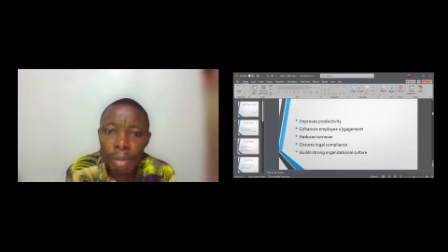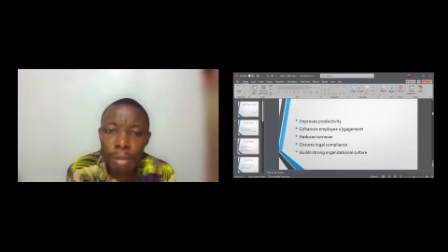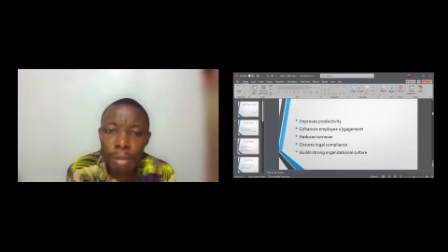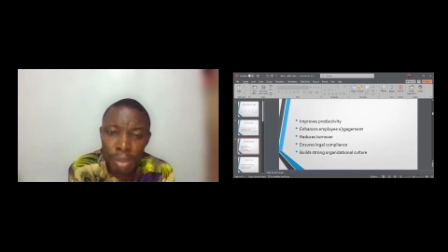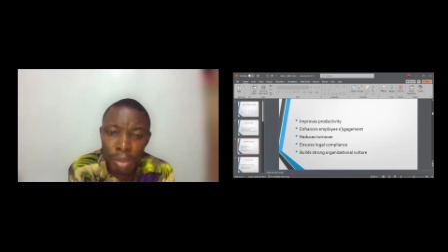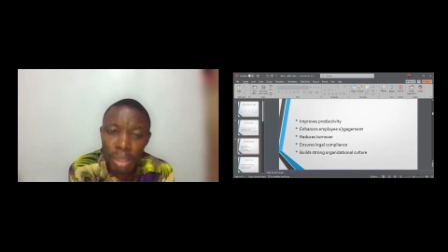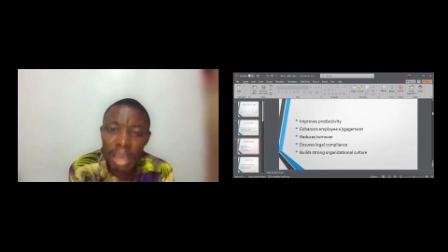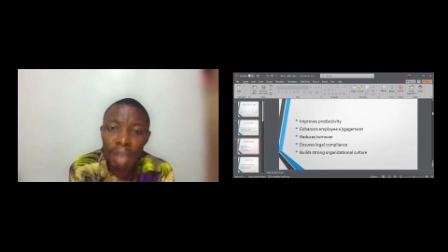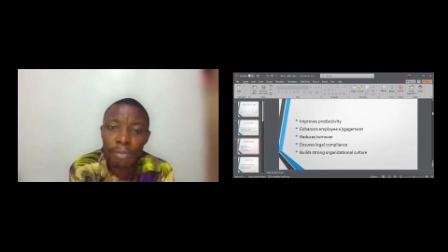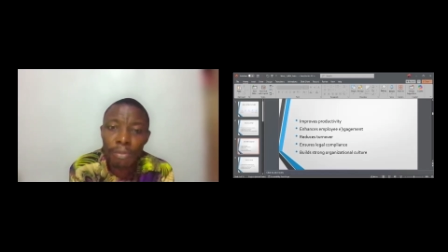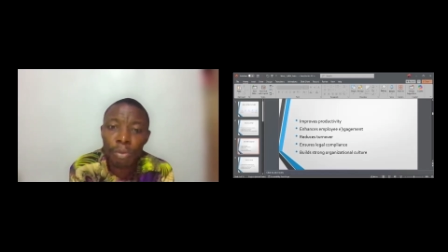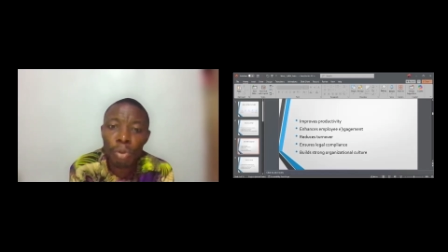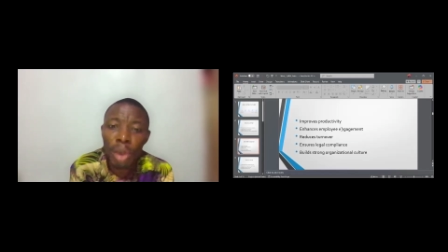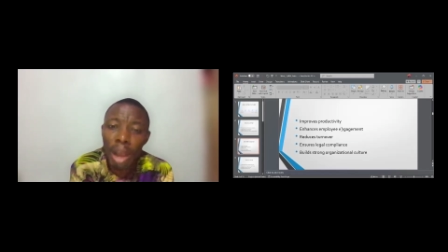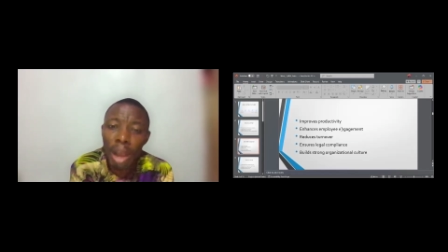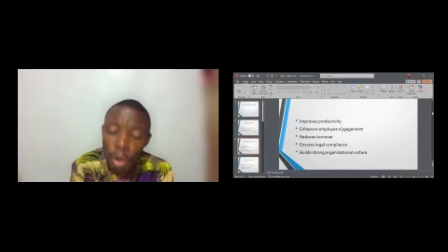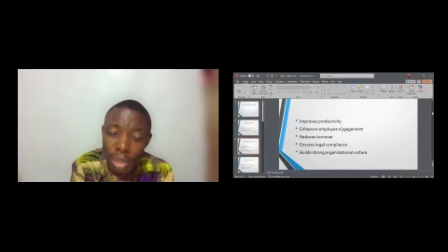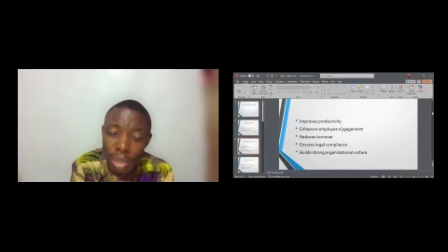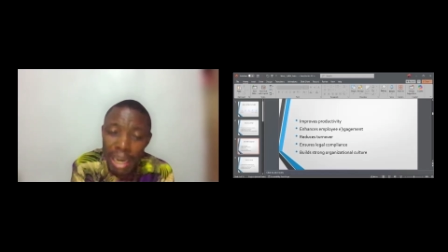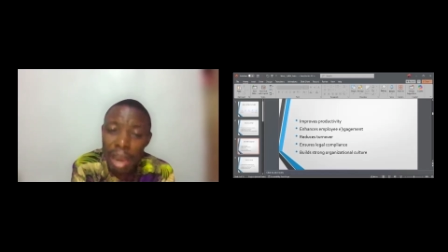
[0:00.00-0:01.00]
Be careful. You
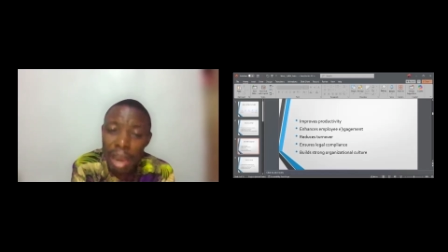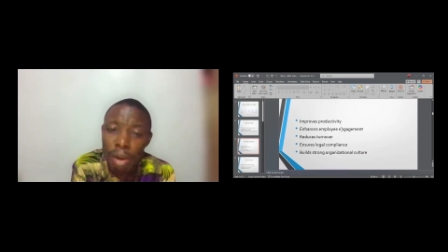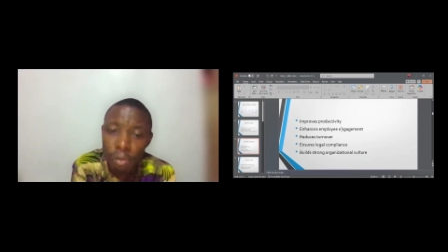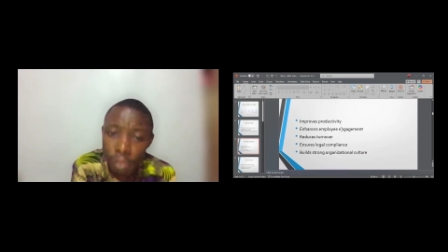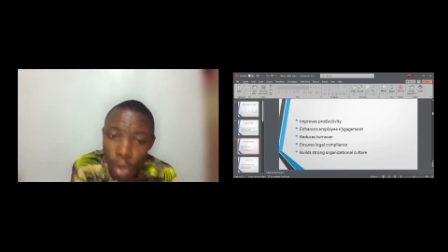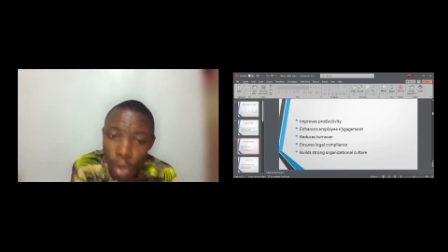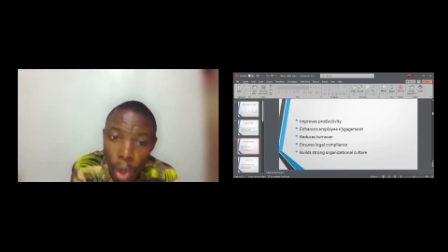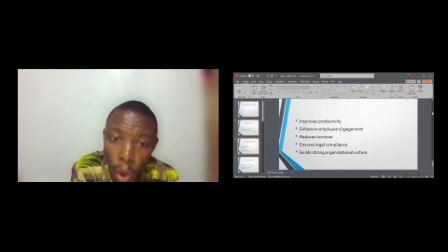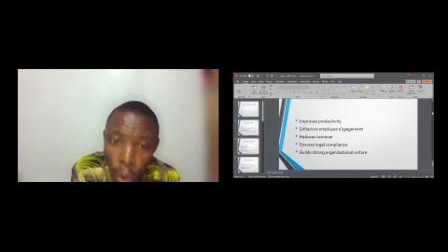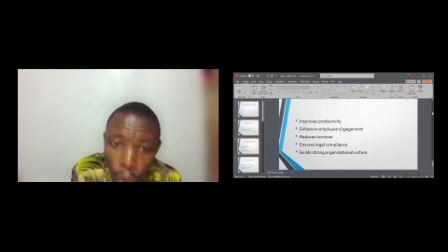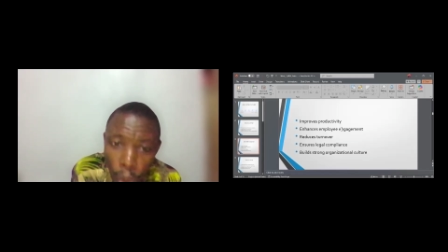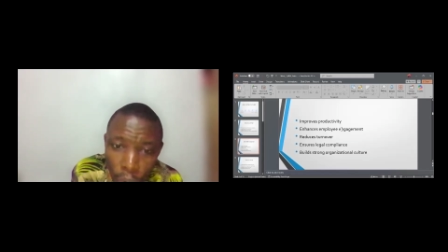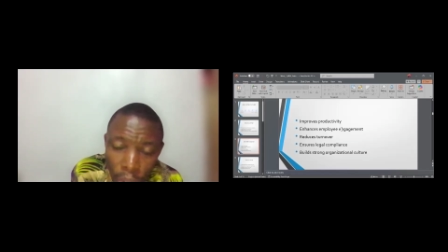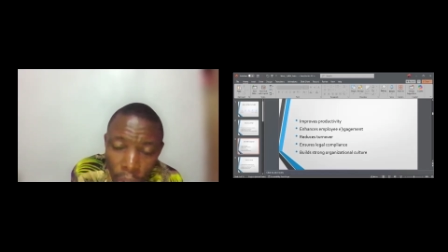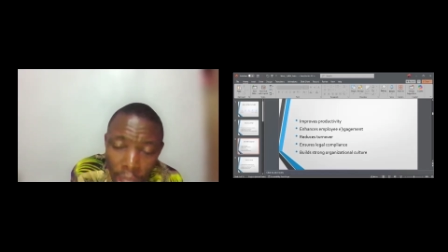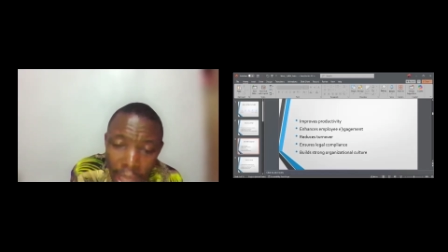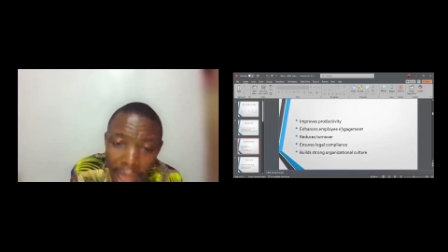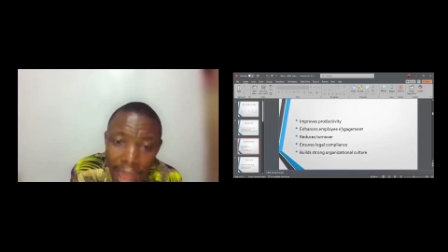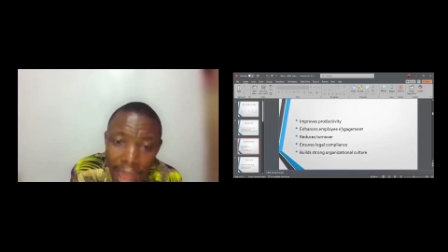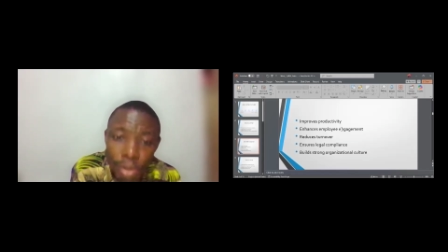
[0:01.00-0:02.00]
are holder of law
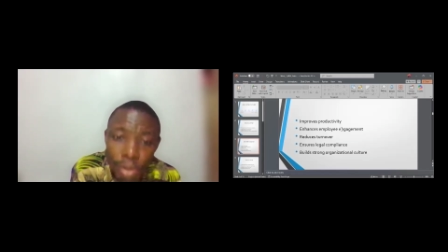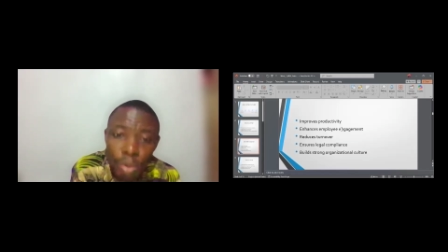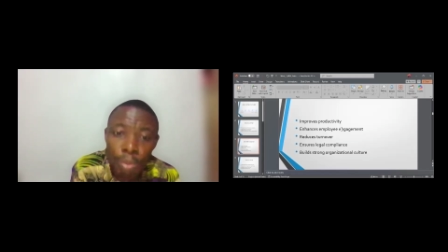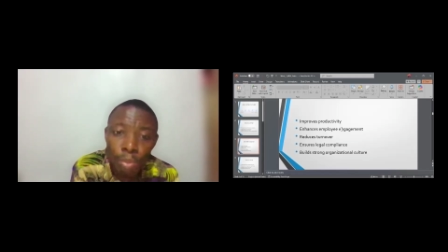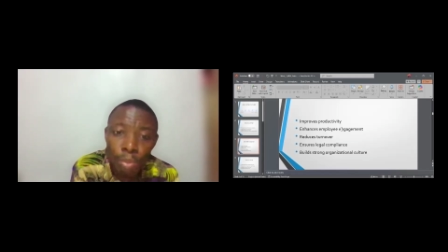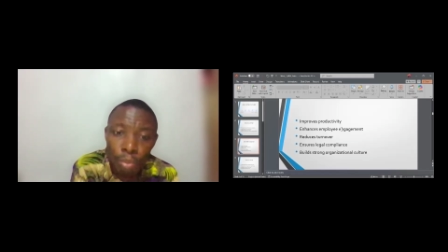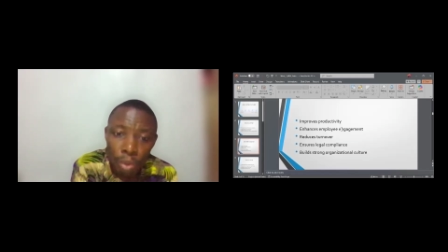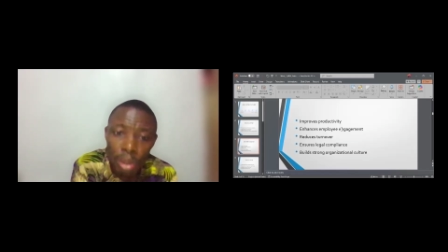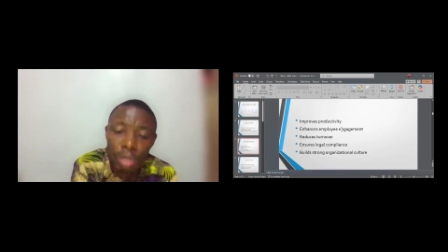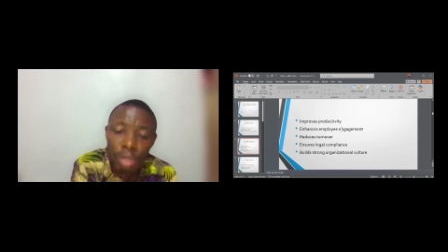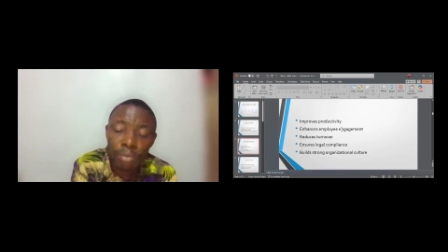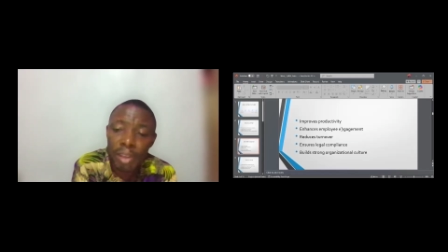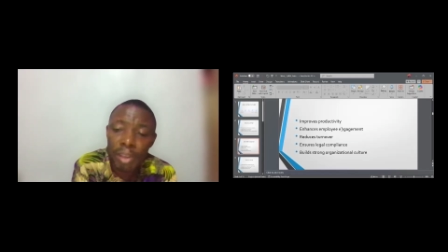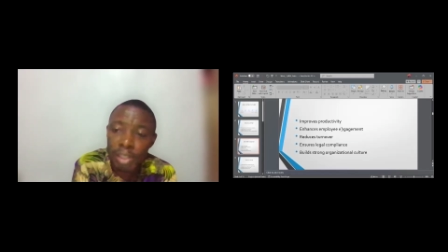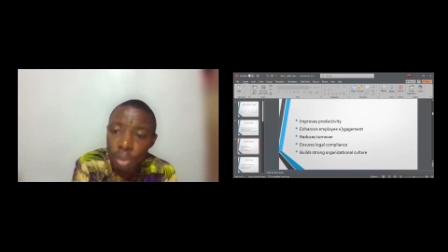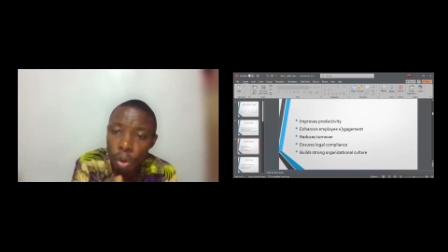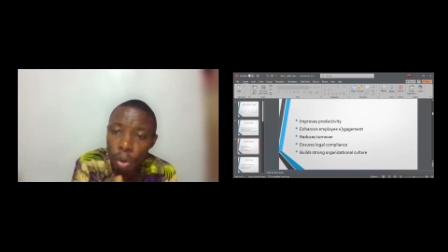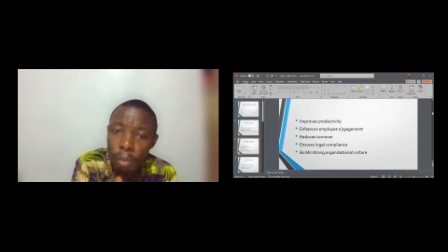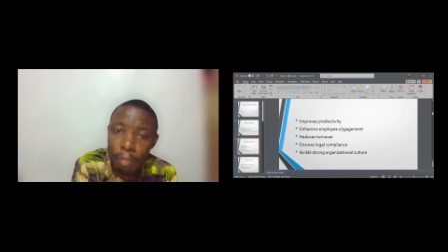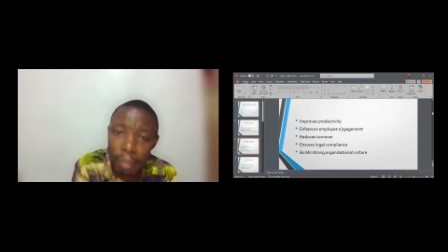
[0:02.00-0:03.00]
and you must
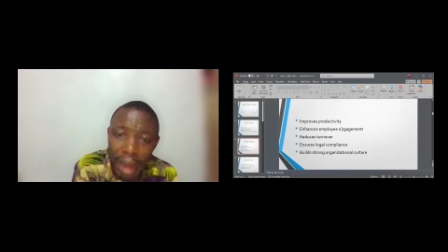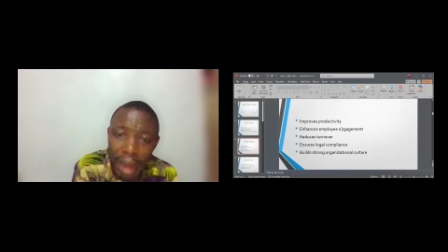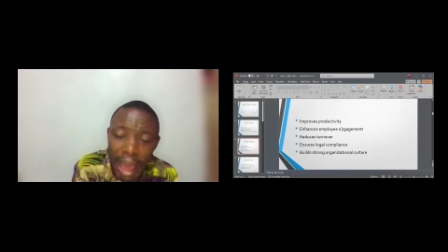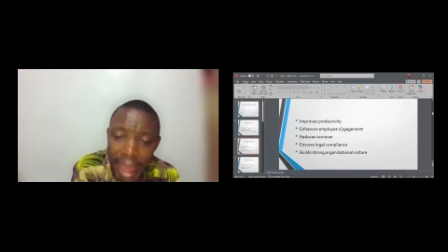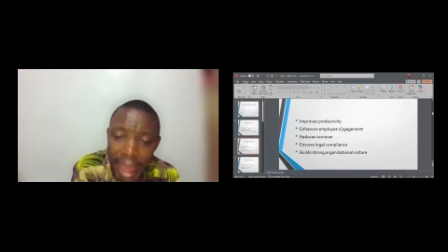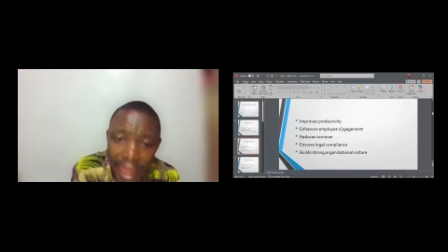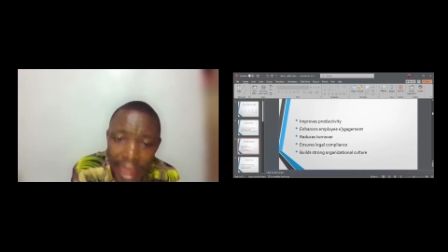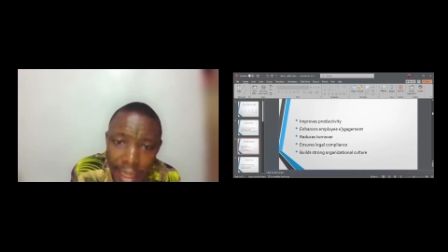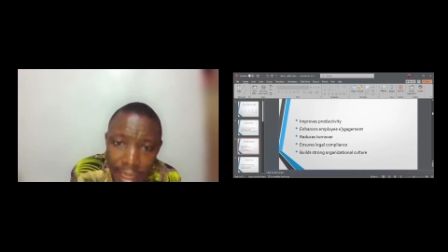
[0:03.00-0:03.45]
first comply.